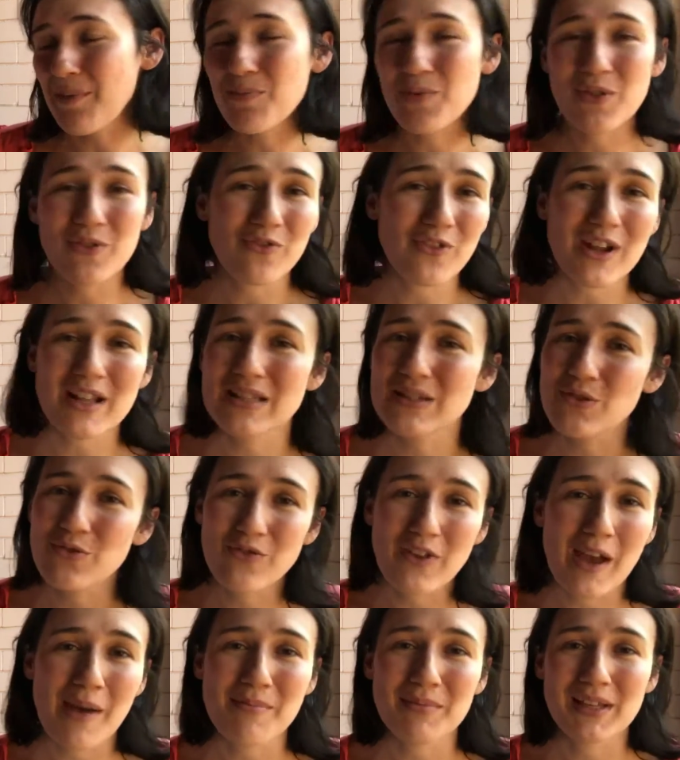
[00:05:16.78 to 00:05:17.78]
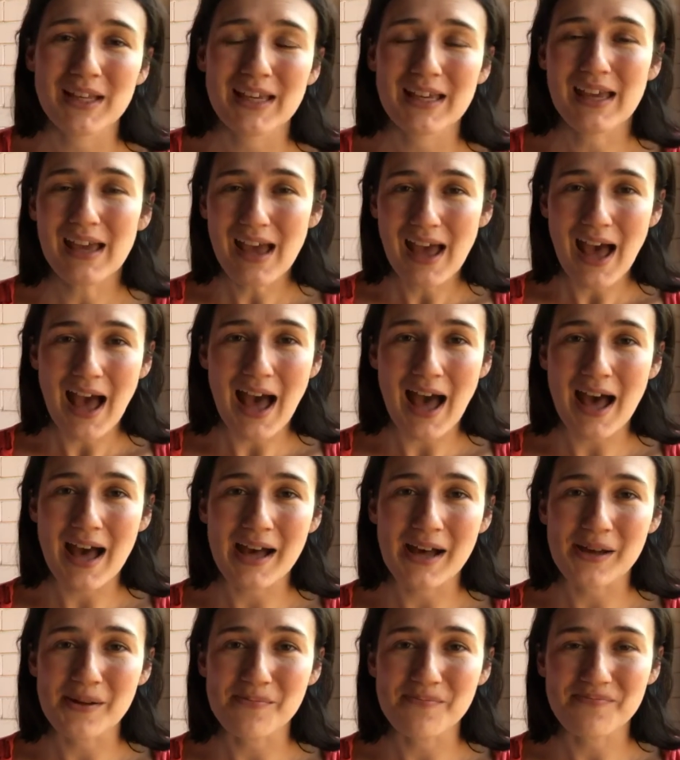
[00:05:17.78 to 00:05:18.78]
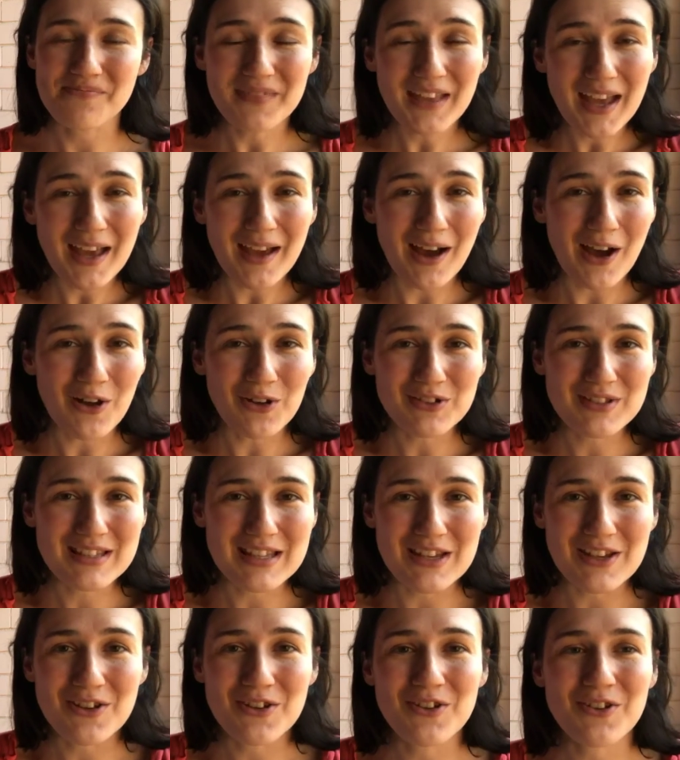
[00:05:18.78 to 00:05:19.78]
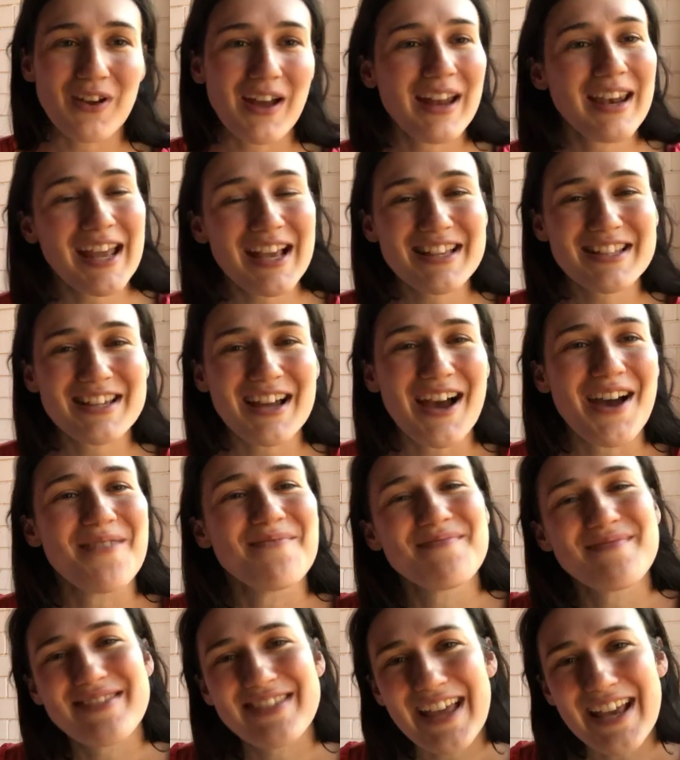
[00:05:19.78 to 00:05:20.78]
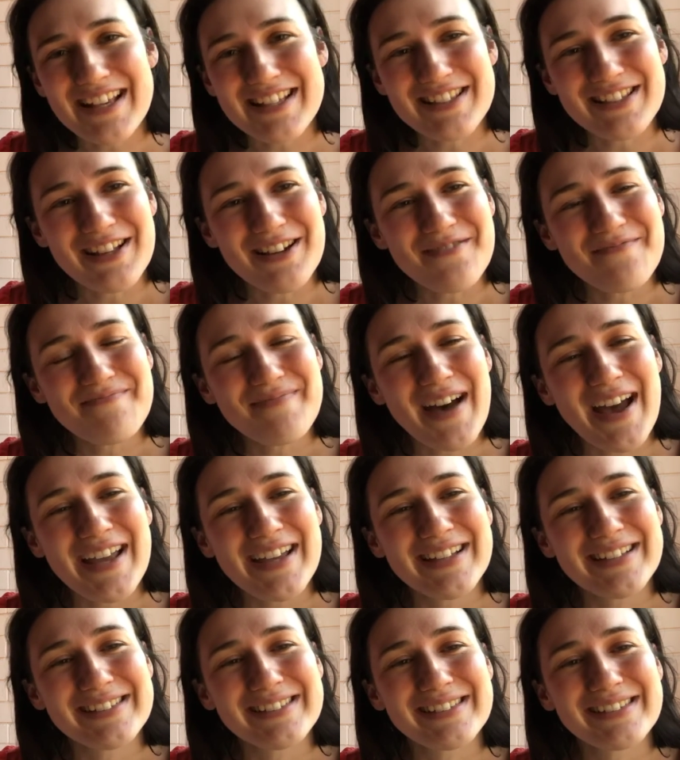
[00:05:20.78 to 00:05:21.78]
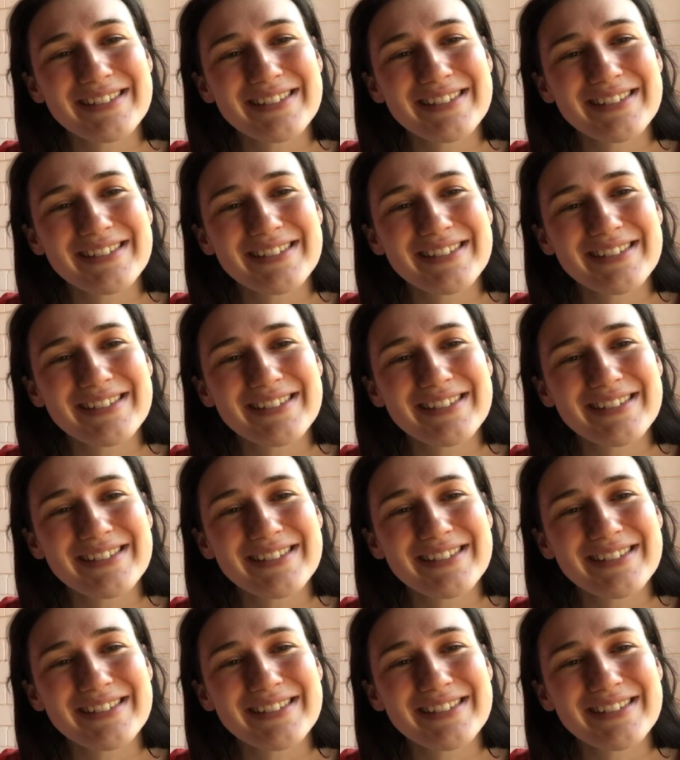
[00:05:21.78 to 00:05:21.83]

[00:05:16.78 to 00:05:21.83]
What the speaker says: with friends or family. Yeah, I'll see you next time. Thanks a lot. Bye.